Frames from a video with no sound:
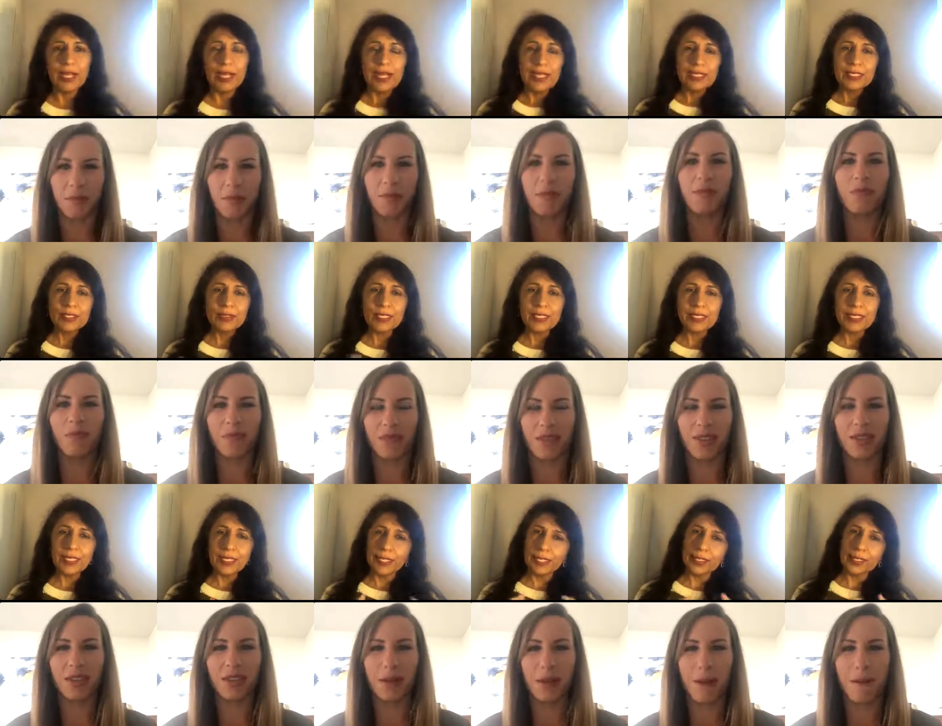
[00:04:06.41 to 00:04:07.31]
Speaker 1: So is there
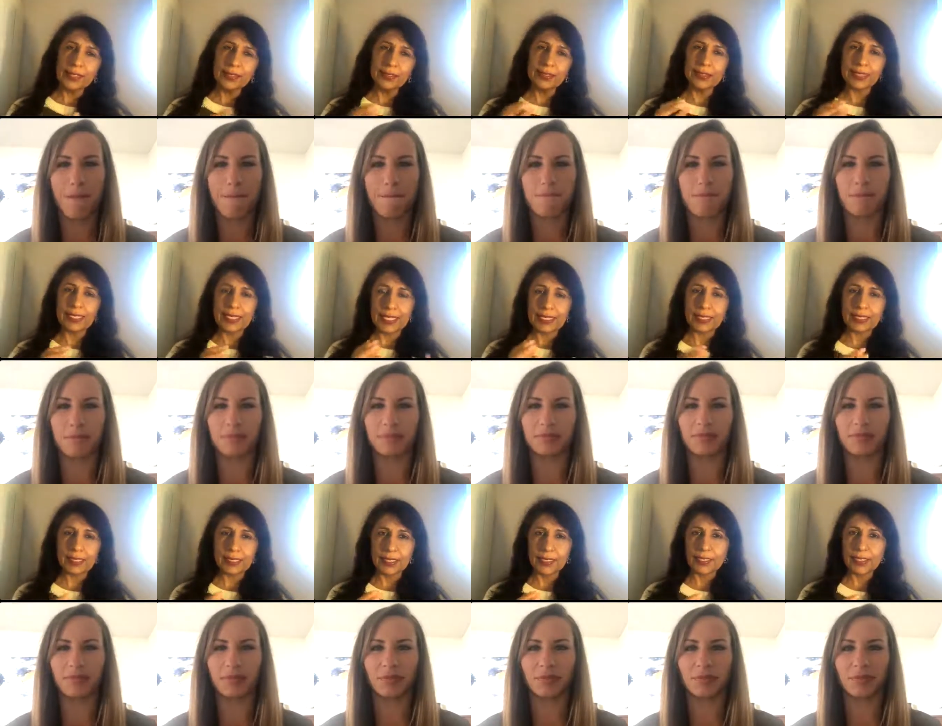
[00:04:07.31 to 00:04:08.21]
any other
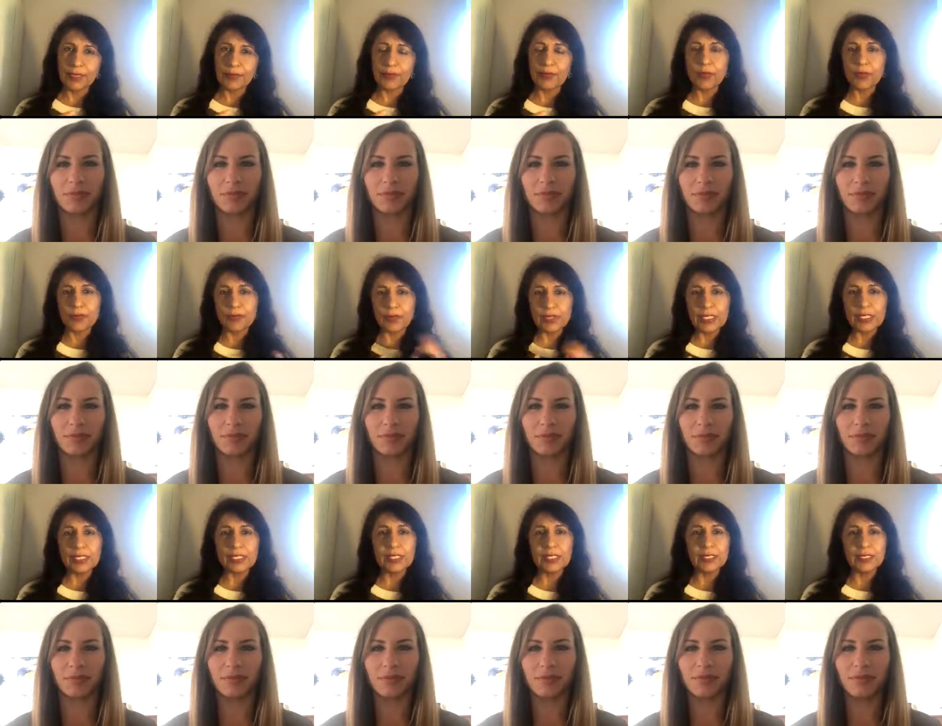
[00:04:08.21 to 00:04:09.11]
testing, like from a
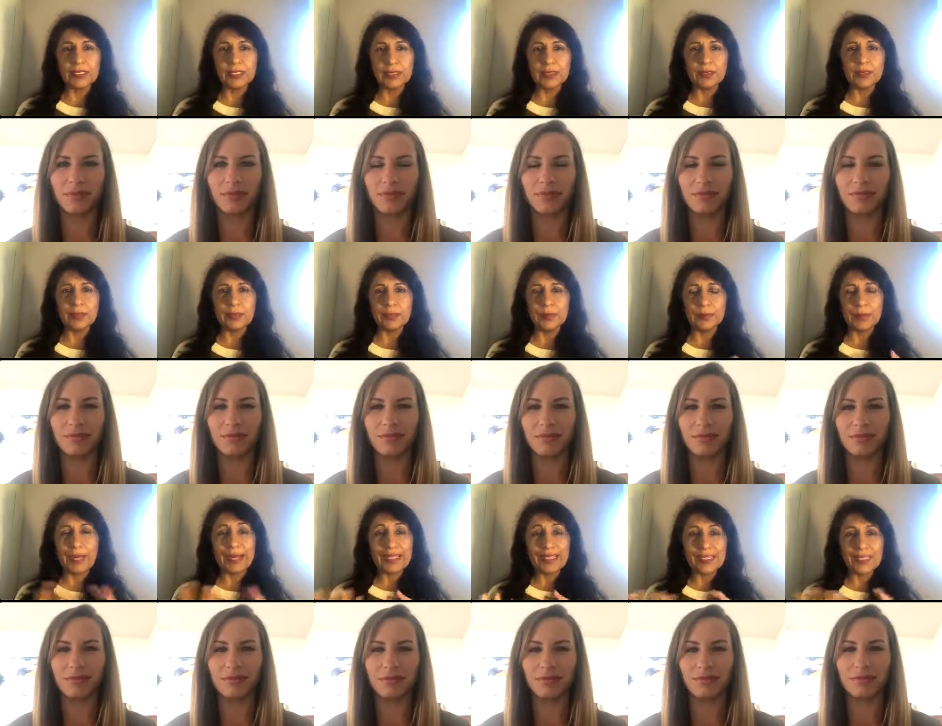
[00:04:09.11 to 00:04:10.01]
functional uh,
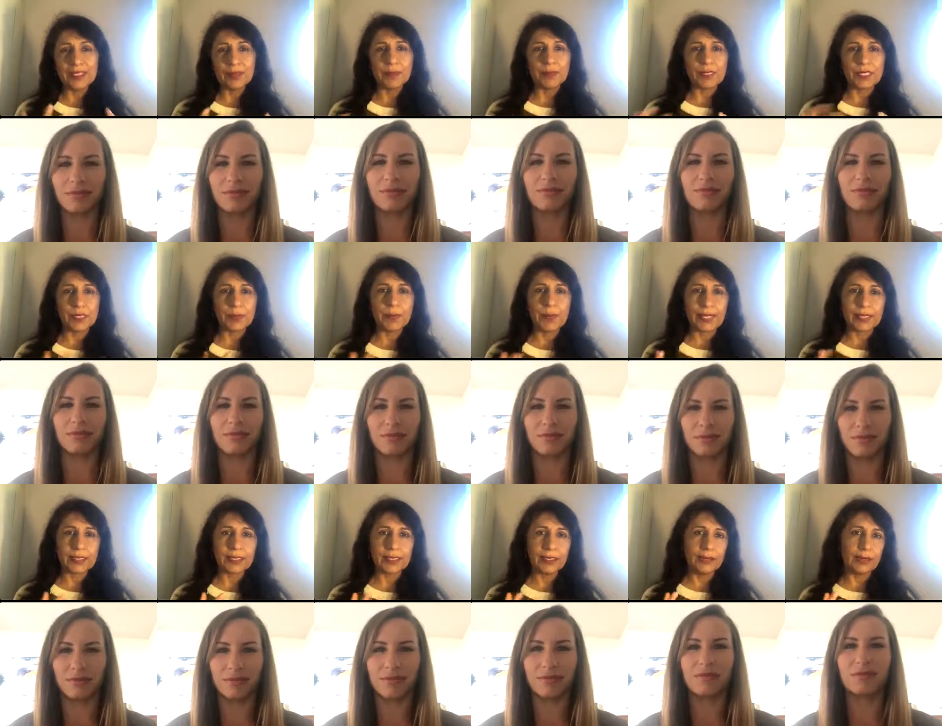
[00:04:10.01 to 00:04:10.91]
medicine
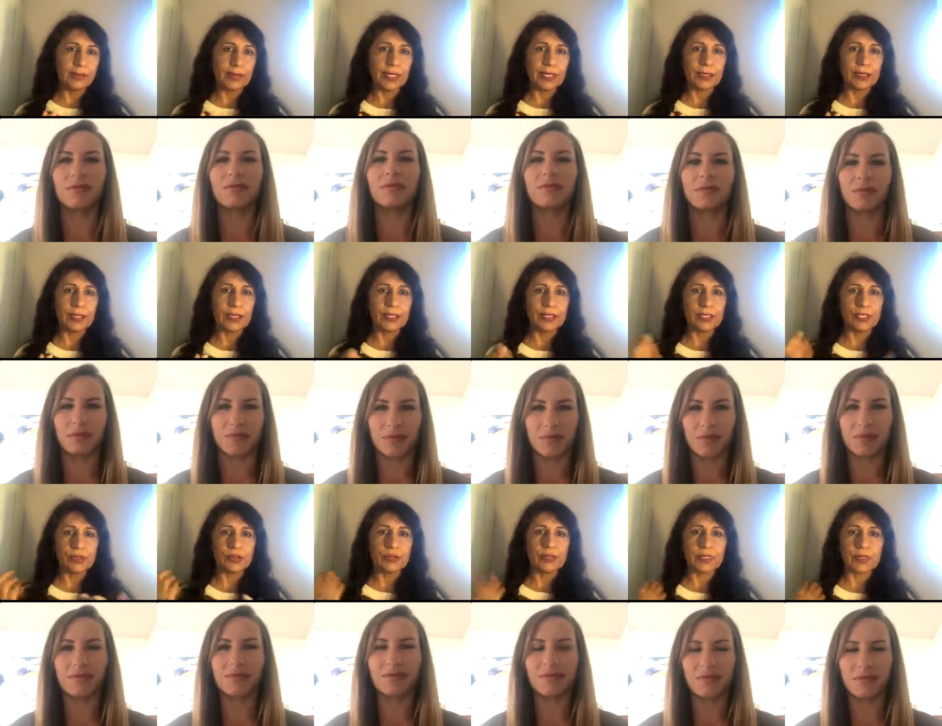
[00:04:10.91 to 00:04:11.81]
perspective, that, that, you know,
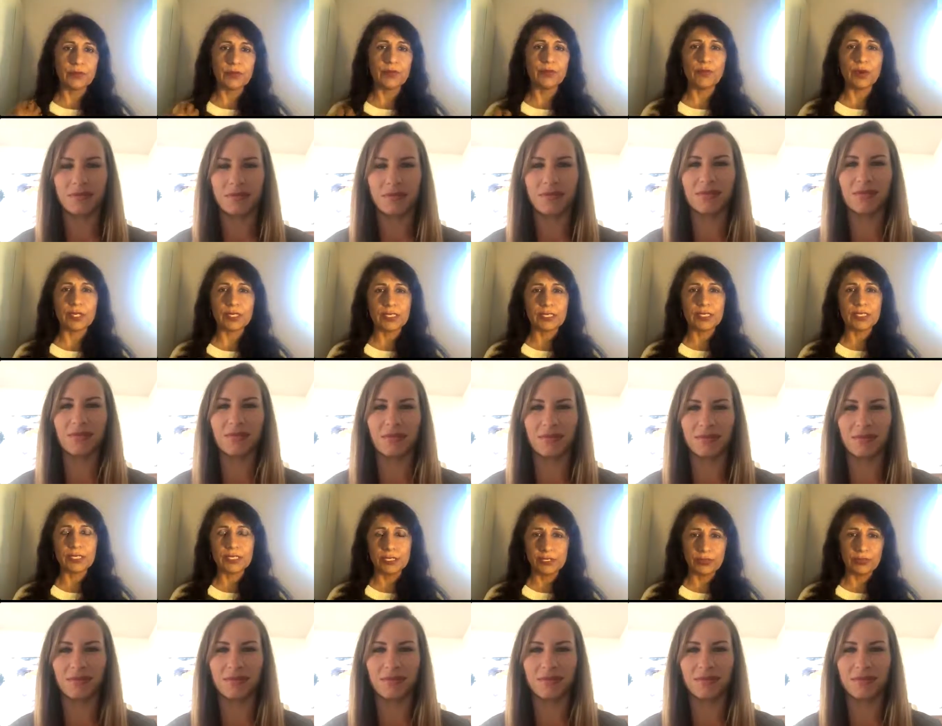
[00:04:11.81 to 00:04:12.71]
someone walks
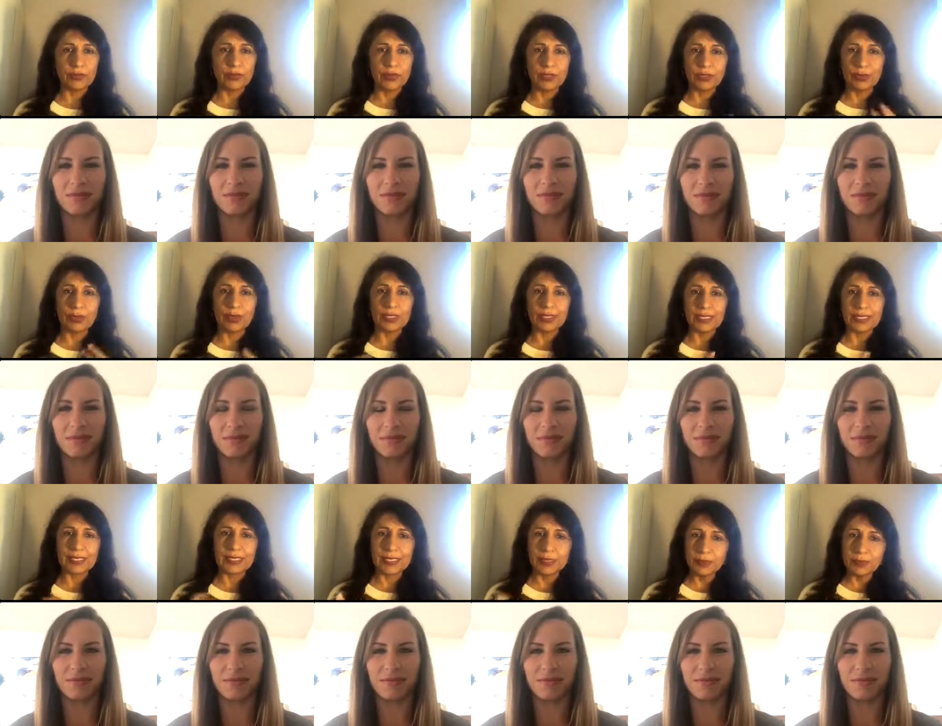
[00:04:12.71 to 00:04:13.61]
into with all these
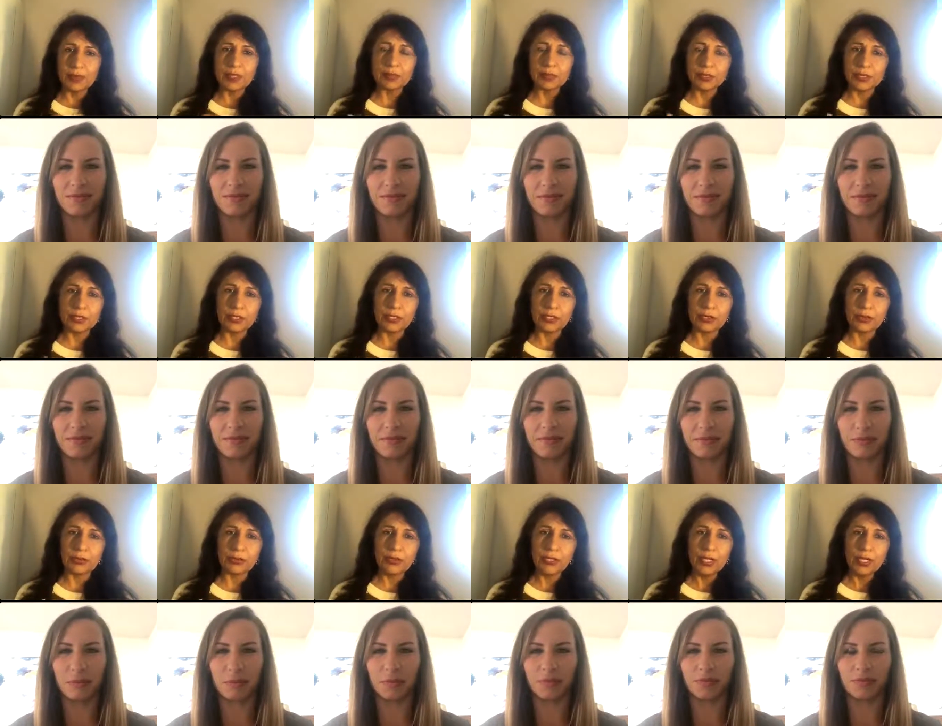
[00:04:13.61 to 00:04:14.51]
symptoms to you,